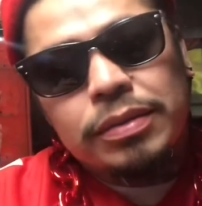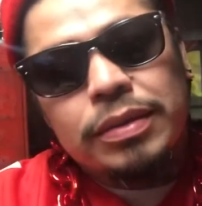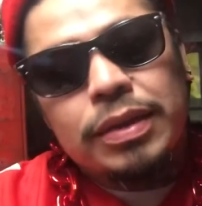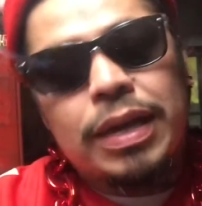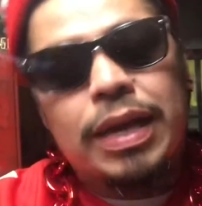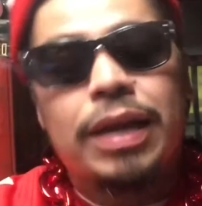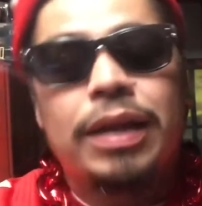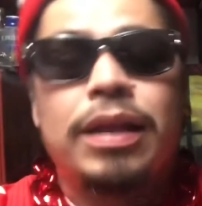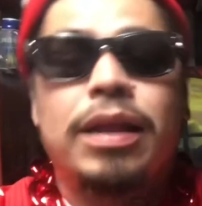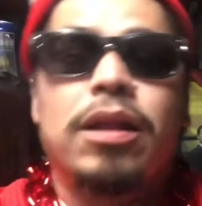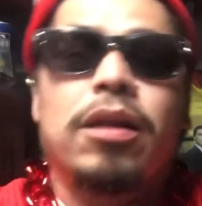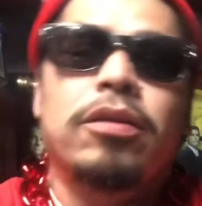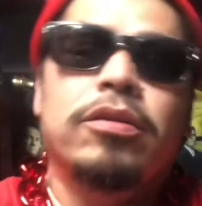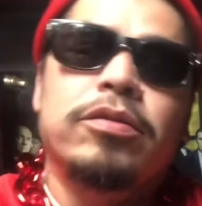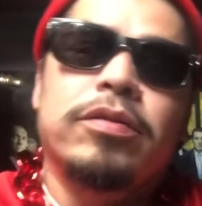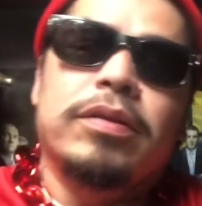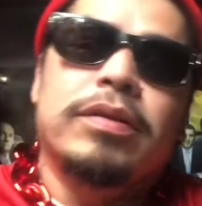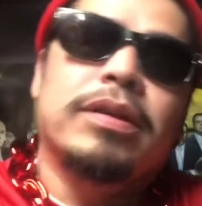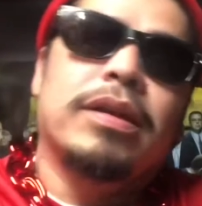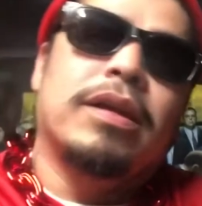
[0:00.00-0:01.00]
And then I'll
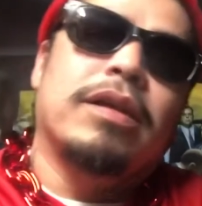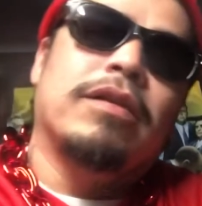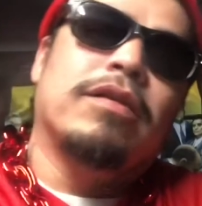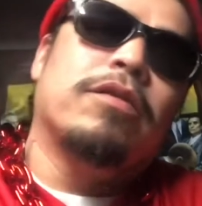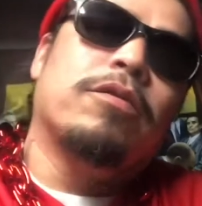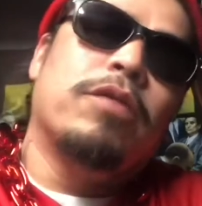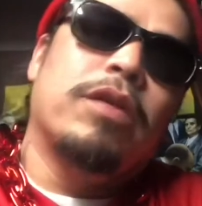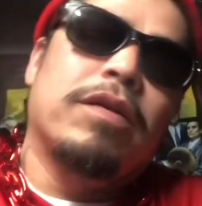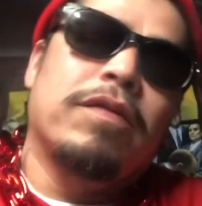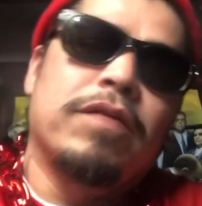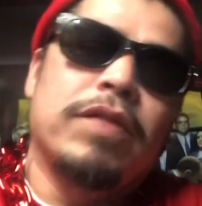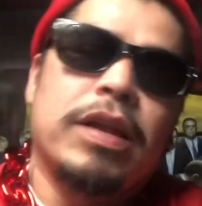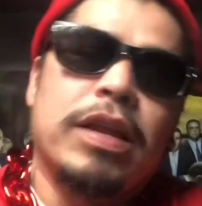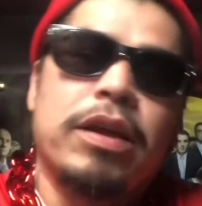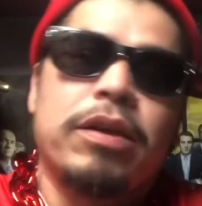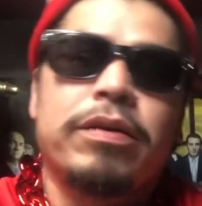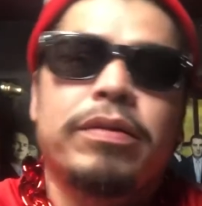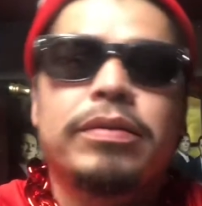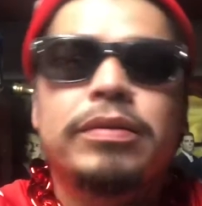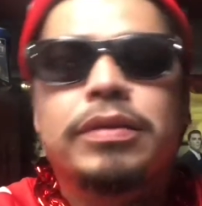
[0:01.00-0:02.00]
do another quick
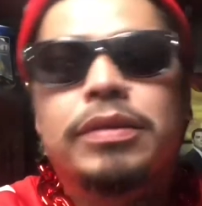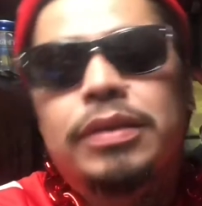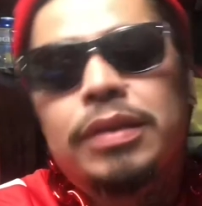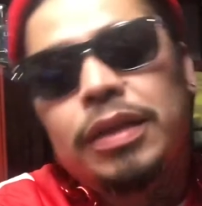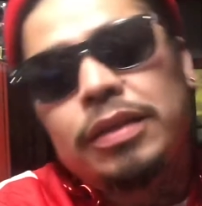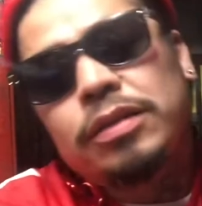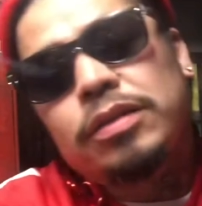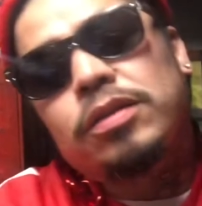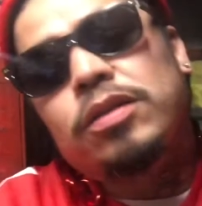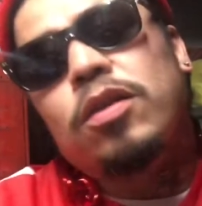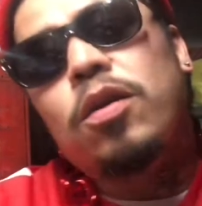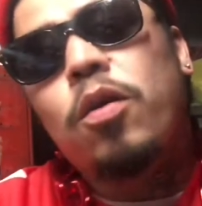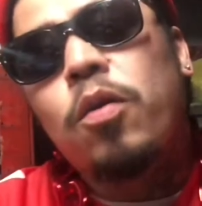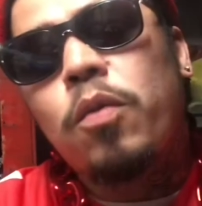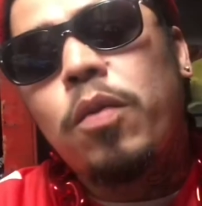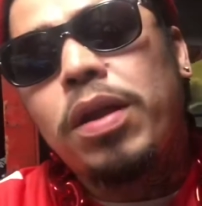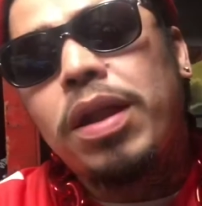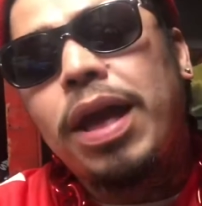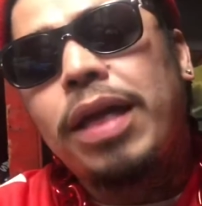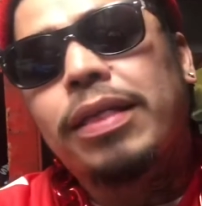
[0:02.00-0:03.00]
video to let you know
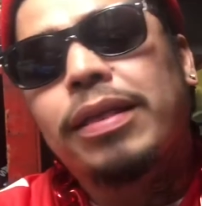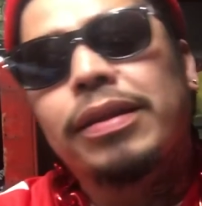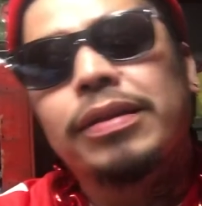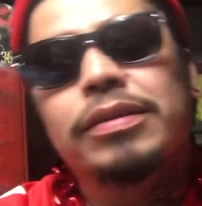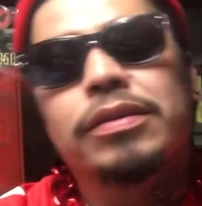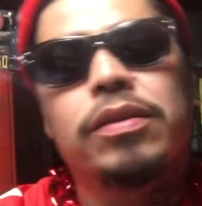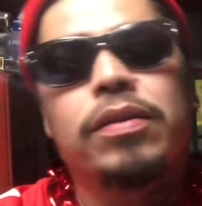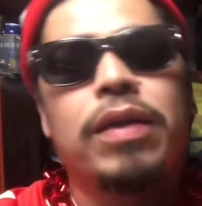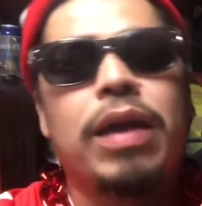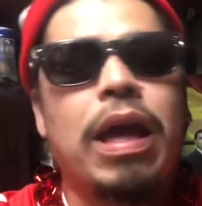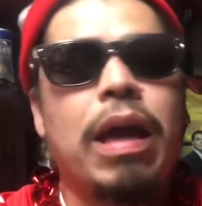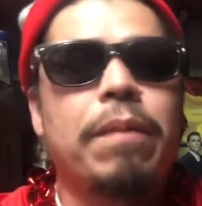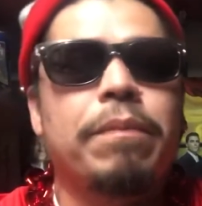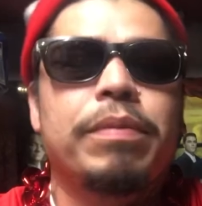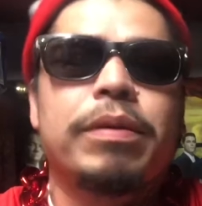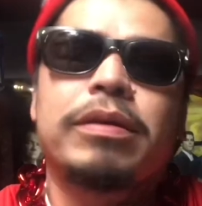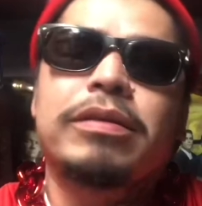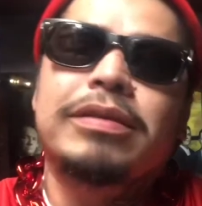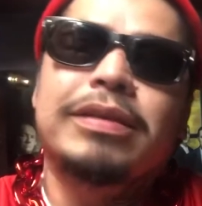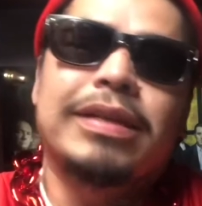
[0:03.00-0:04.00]
what I think is going to happen
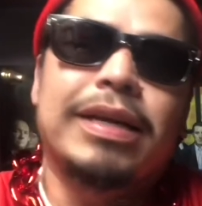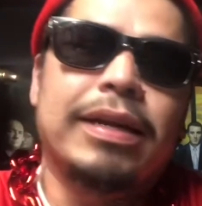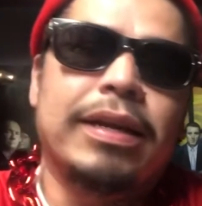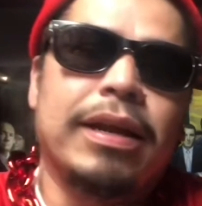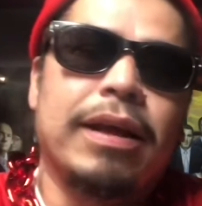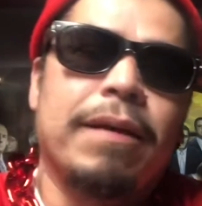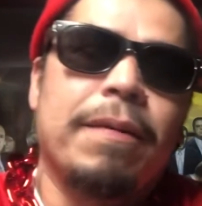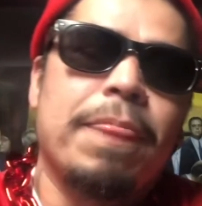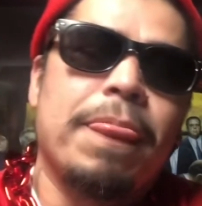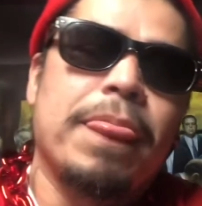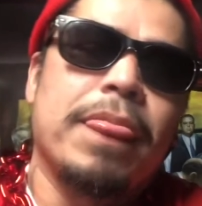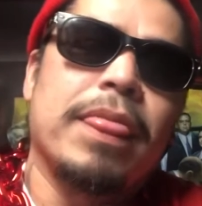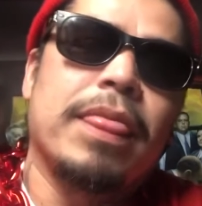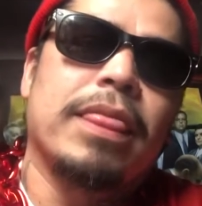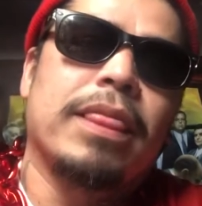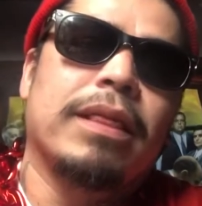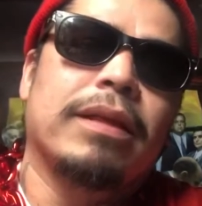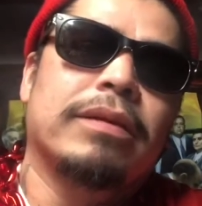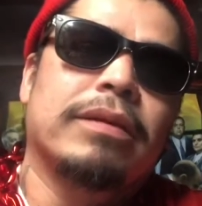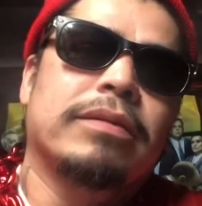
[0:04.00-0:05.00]
on Sunday.
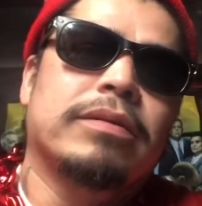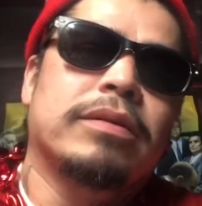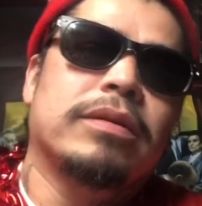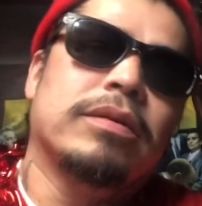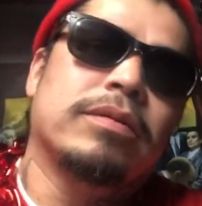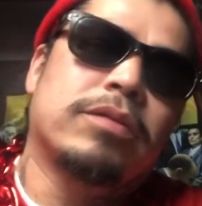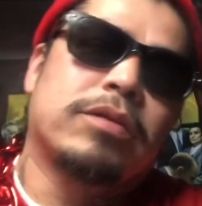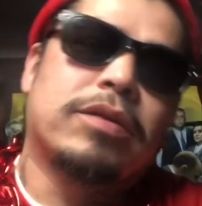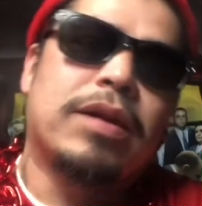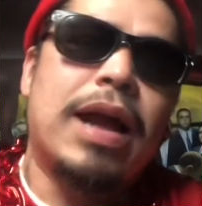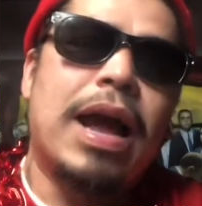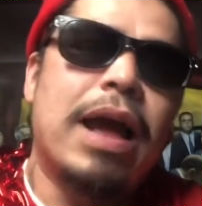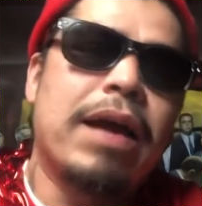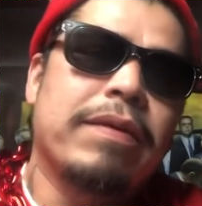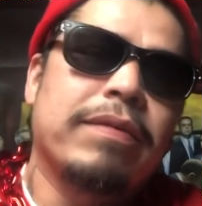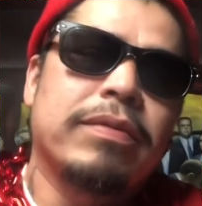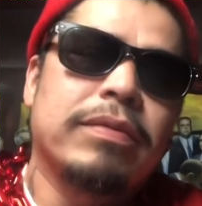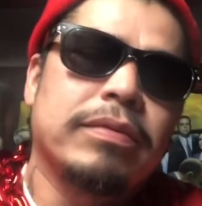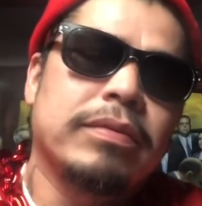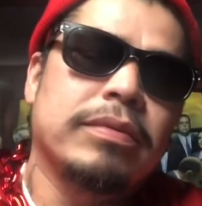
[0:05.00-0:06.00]
Subscribe
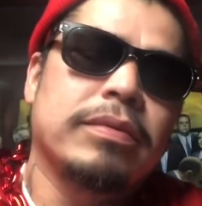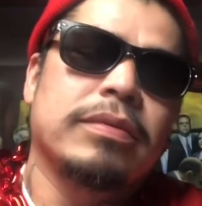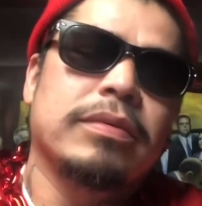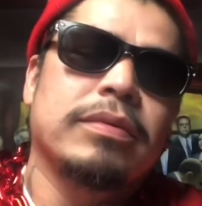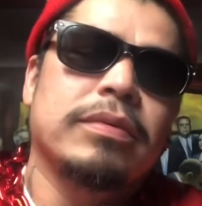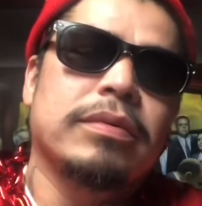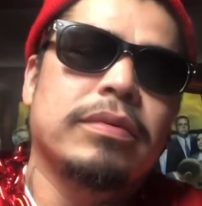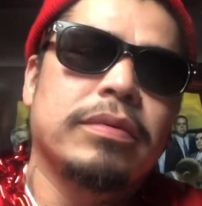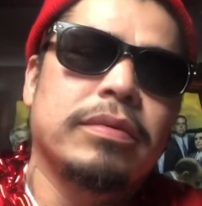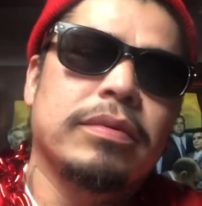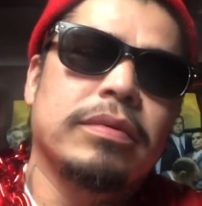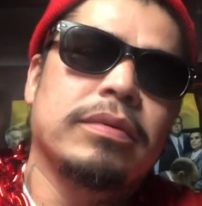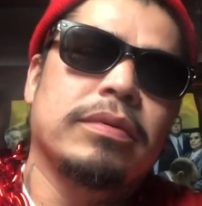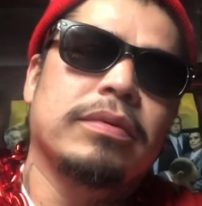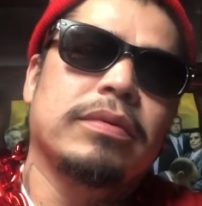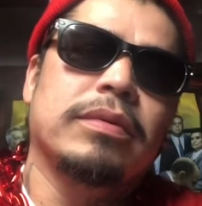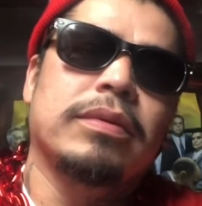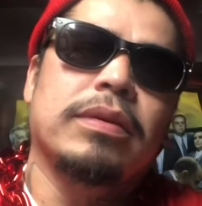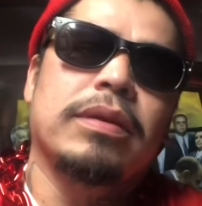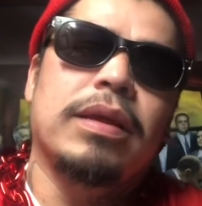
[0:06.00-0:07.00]

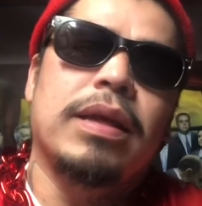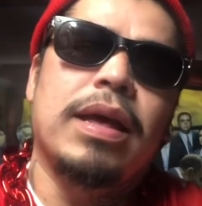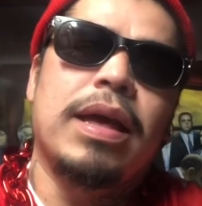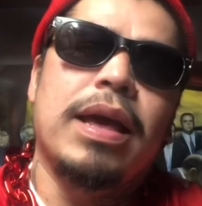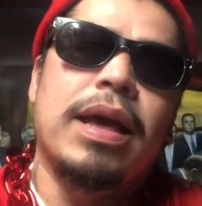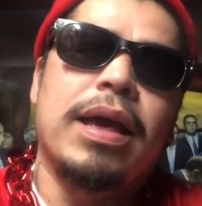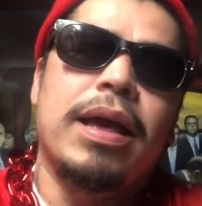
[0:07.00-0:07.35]
and...